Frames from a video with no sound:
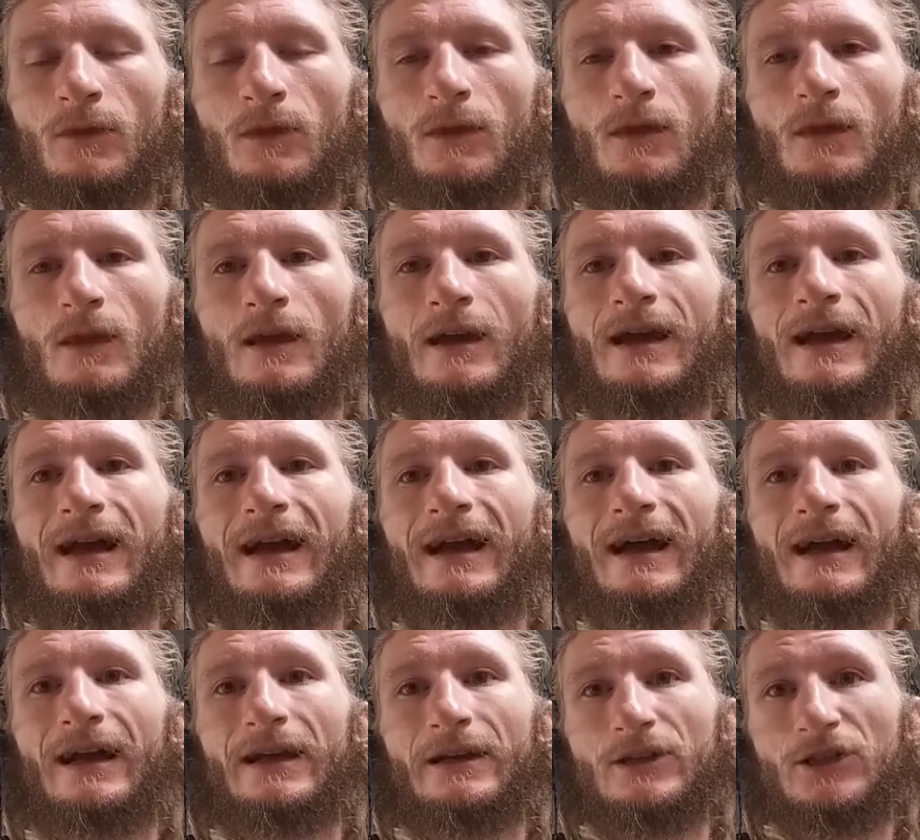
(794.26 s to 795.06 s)

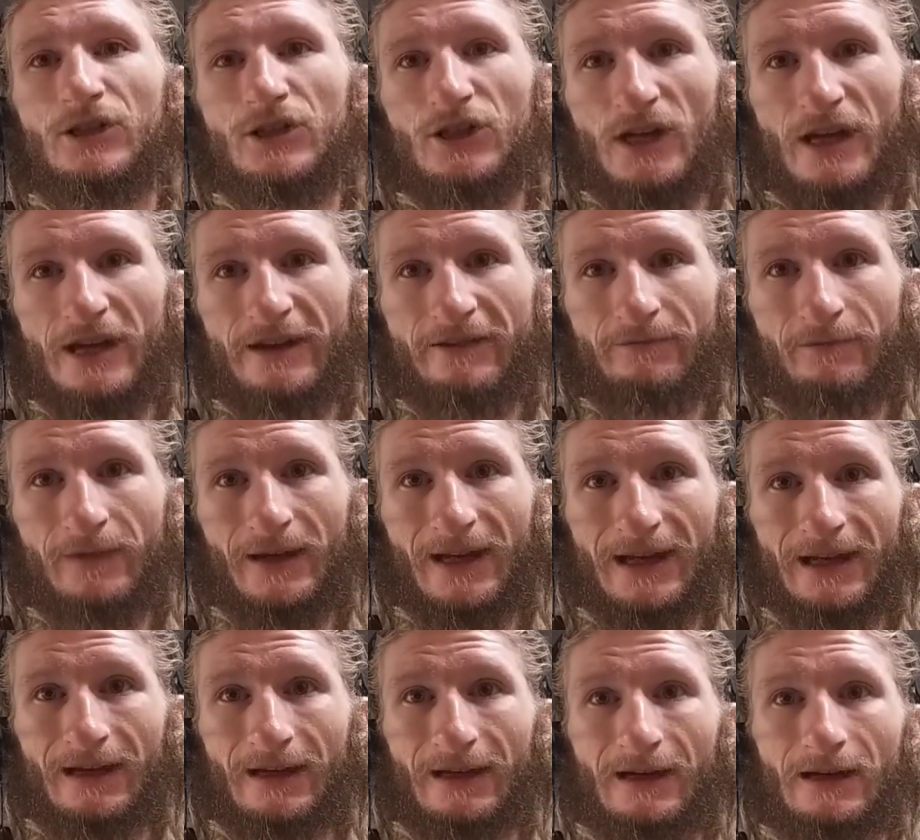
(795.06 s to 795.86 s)

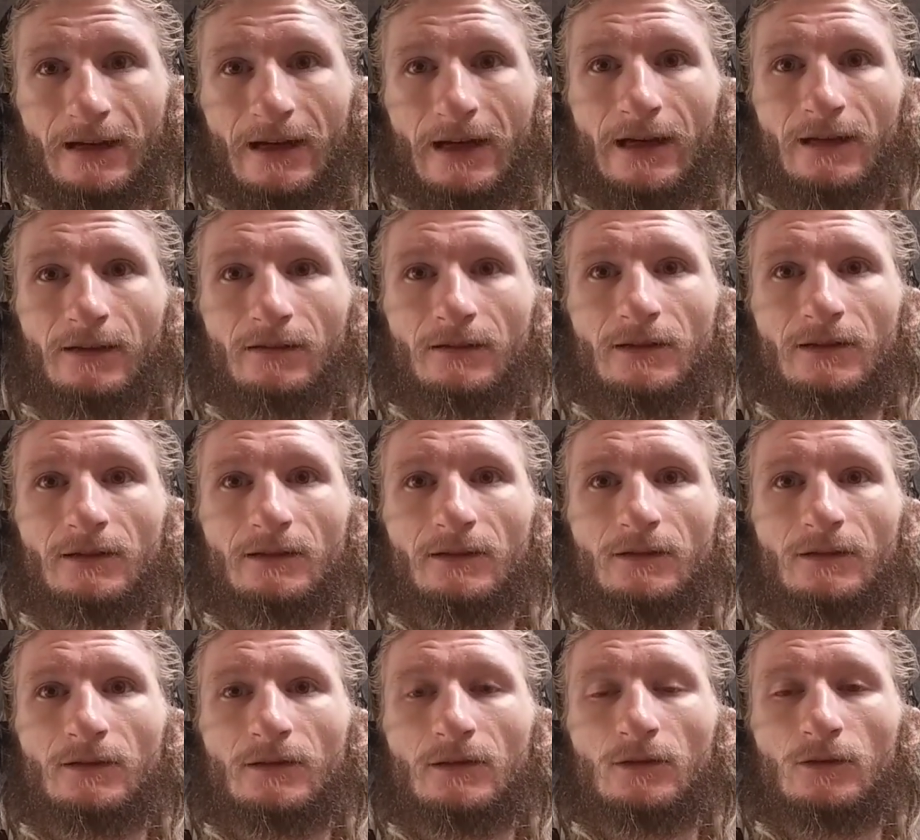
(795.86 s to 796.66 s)
achievement,
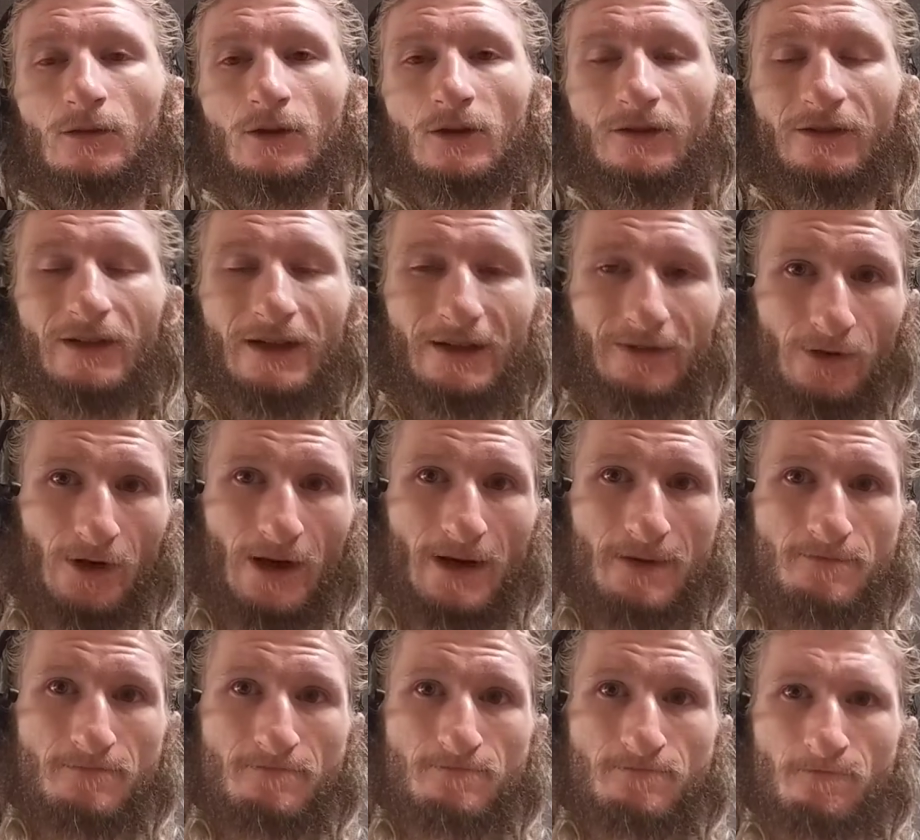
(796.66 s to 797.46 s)
of
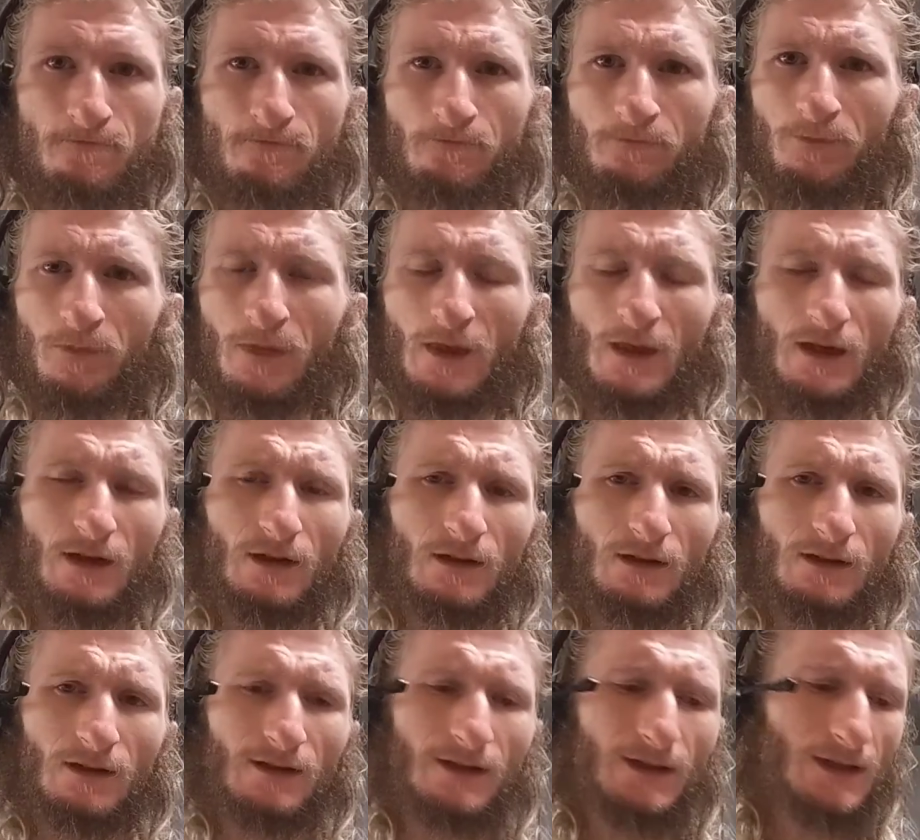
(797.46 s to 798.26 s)
every,
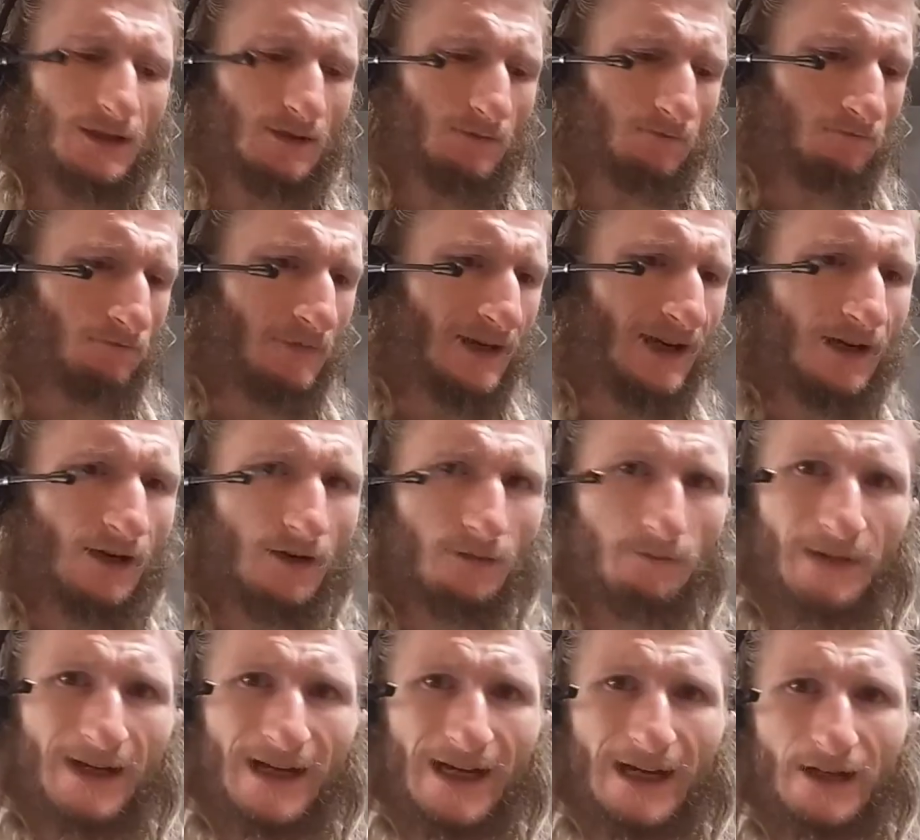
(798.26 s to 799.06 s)
I think it's a
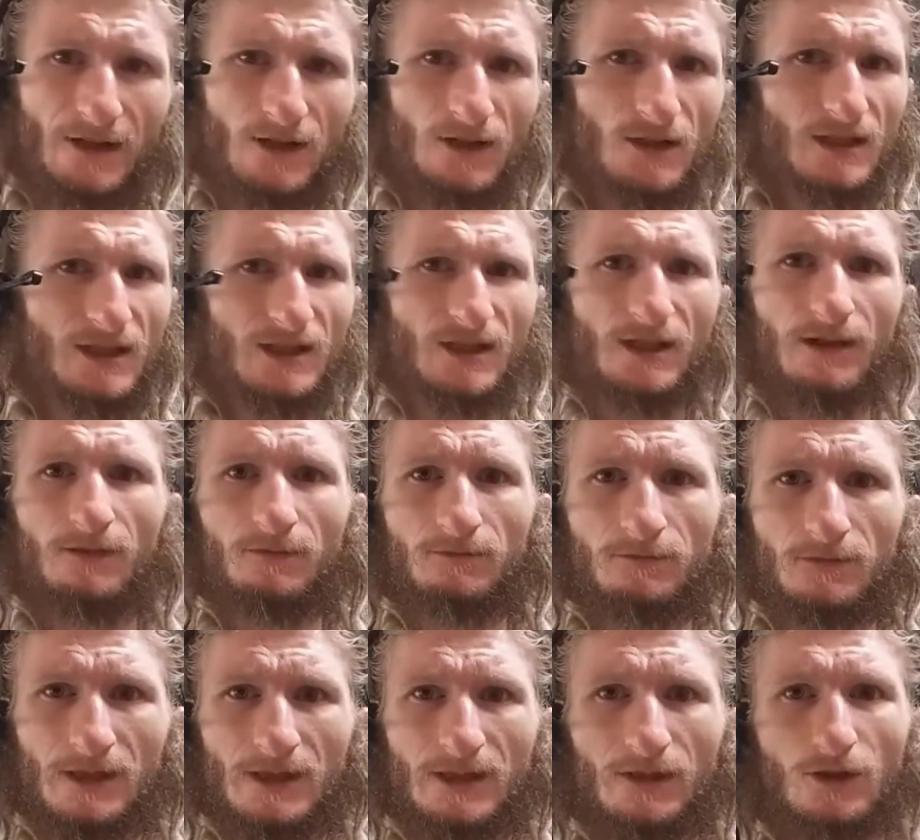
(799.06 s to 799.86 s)
merit badge or
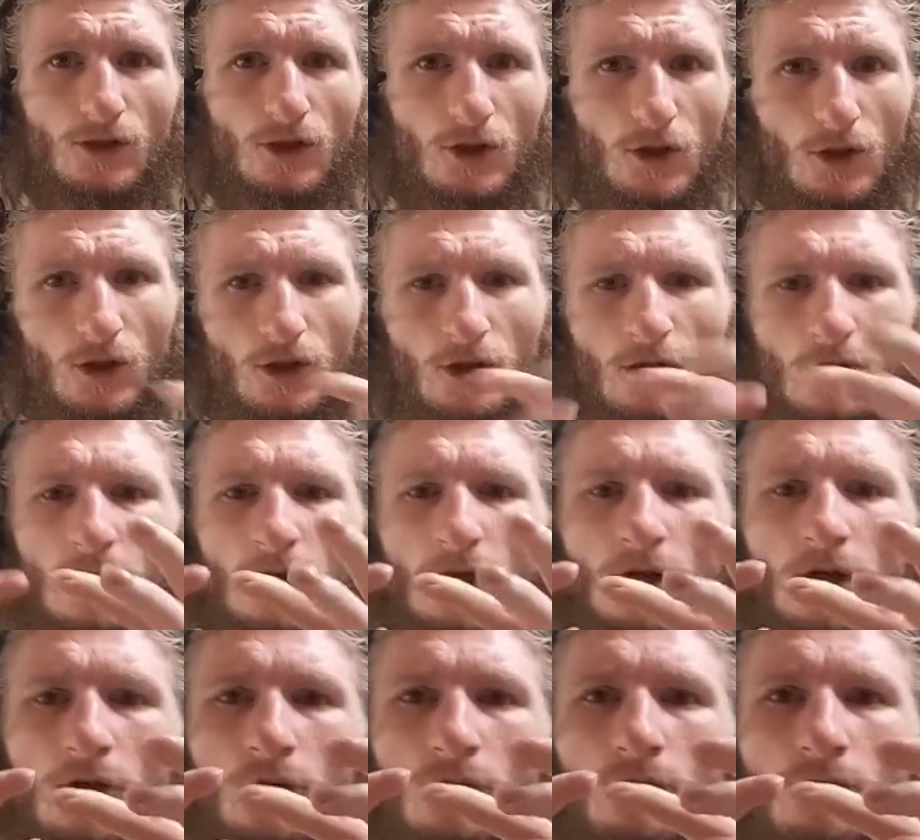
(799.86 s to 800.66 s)
something. It's little
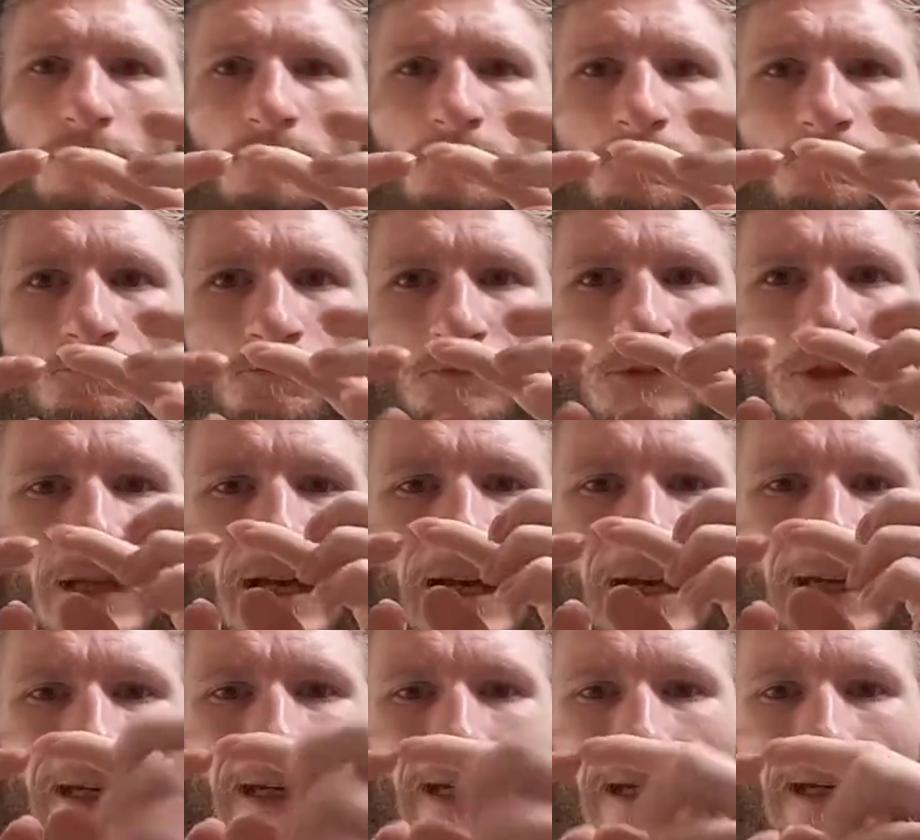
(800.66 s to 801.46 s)

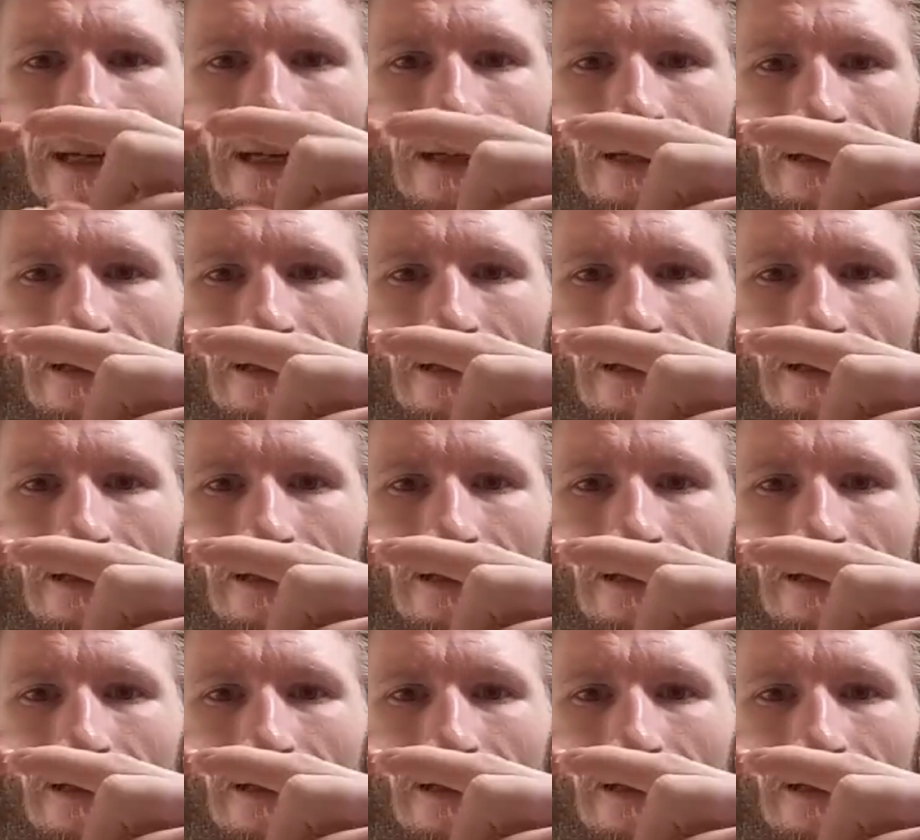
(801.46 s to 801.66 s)
tiny